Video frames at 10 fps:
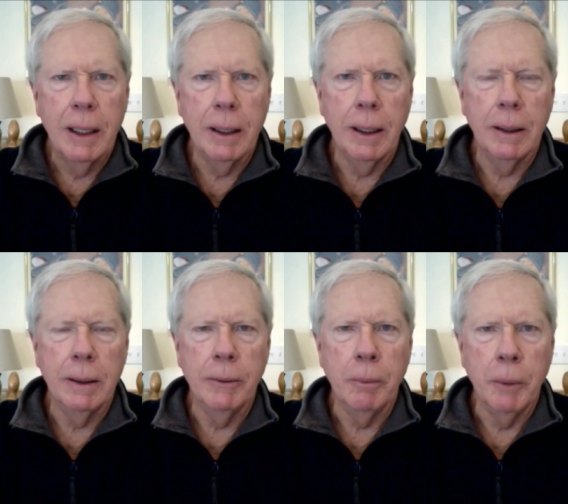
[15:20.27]

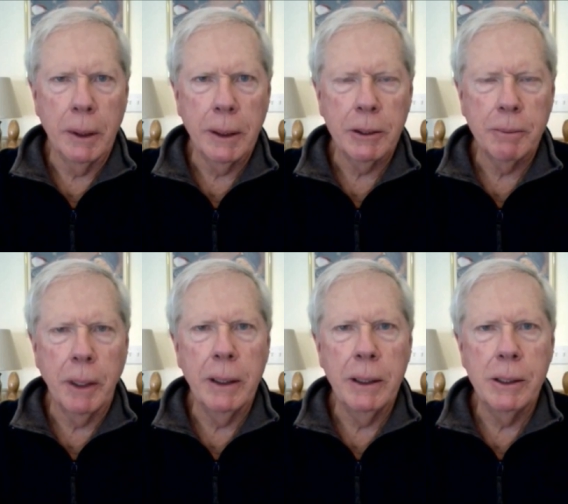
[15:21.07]
Uh, the book
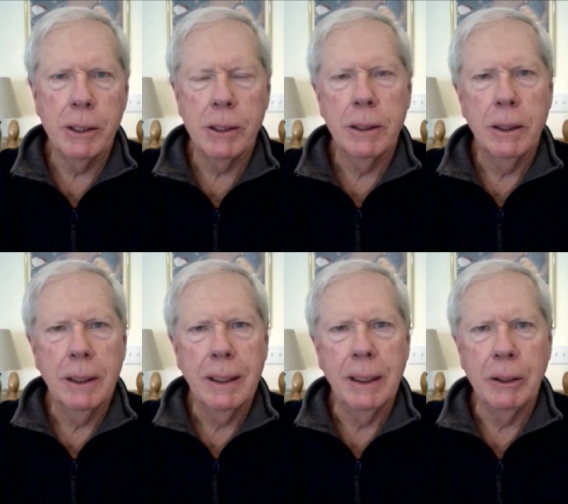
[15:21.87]
explains
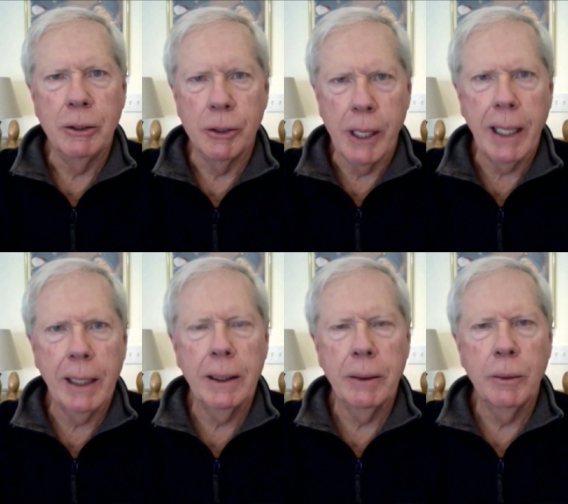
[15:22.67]

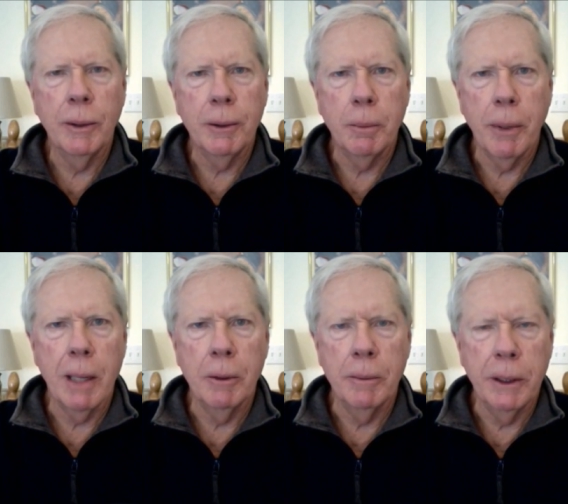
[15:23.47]
exactly what the
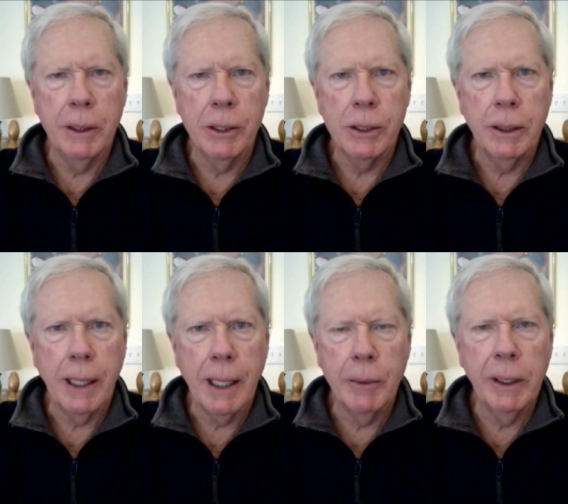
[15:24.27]
problem is,
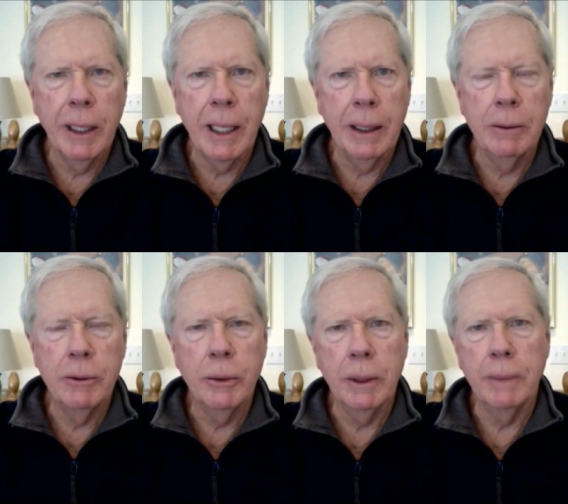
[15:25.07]
how we got
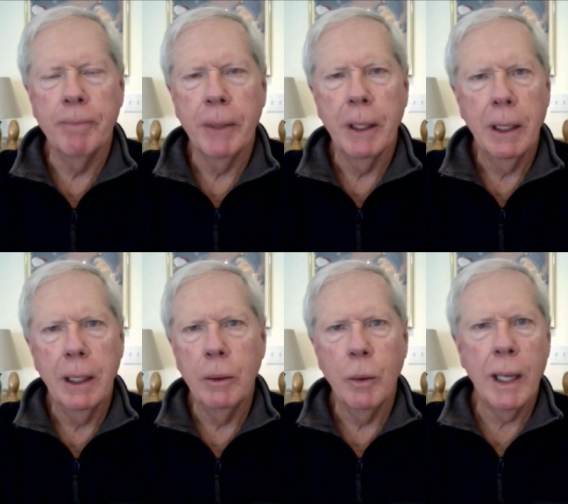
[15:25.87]
into it,
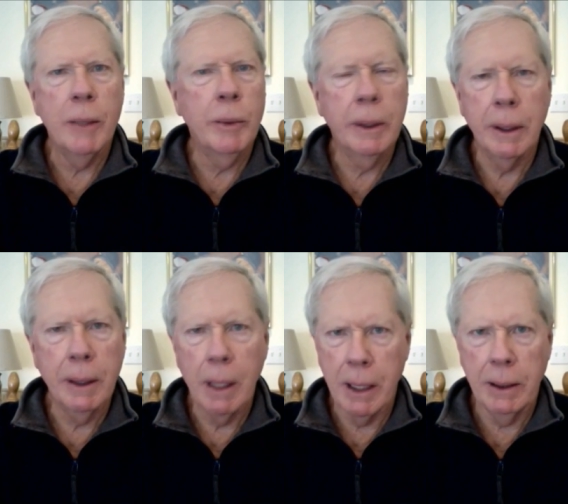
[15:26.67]
and why we're
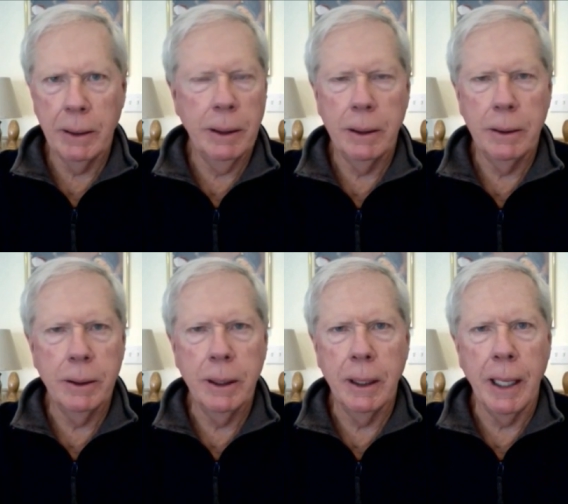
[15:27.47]
unlikely to
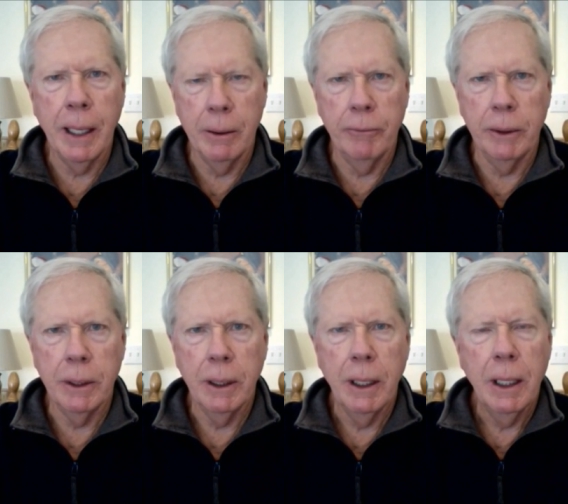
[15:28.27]
get out of it.
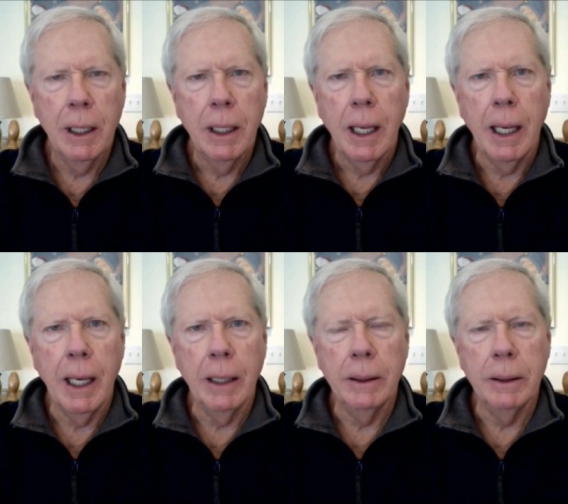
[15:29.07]

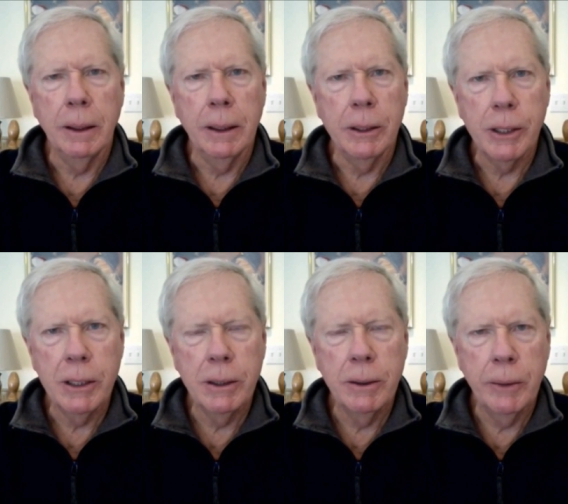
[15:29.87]
And uh, it's
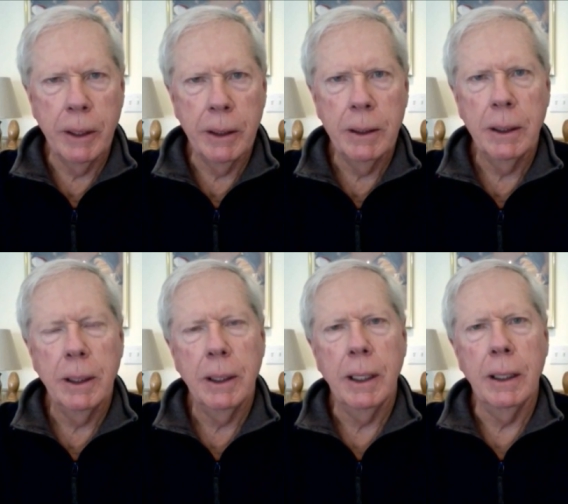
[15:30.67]
easy to read,
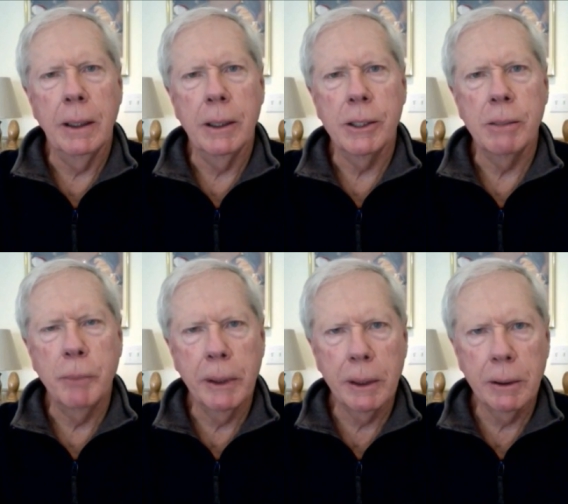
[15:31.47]
and it's
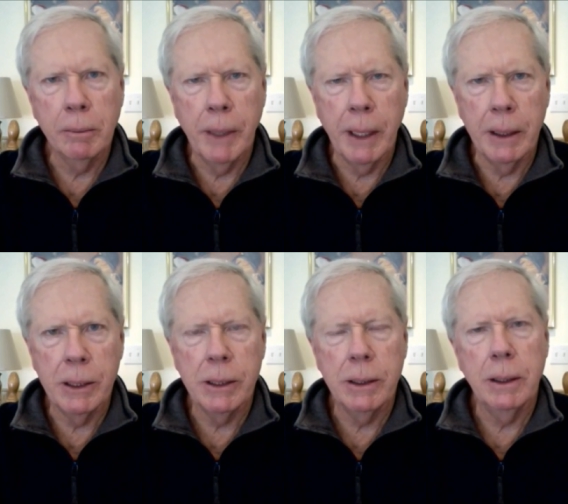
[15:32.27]
empirical
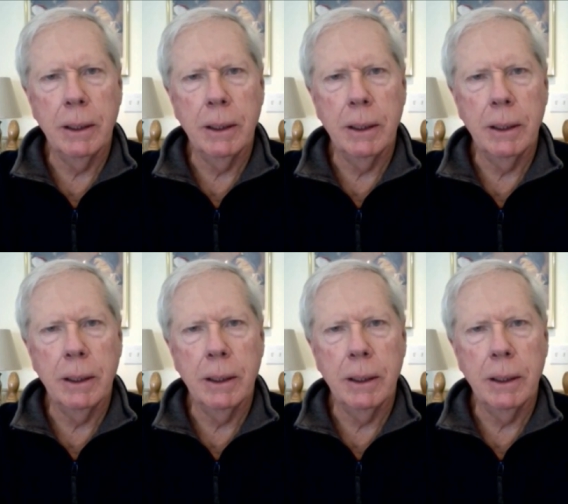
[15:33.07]
based.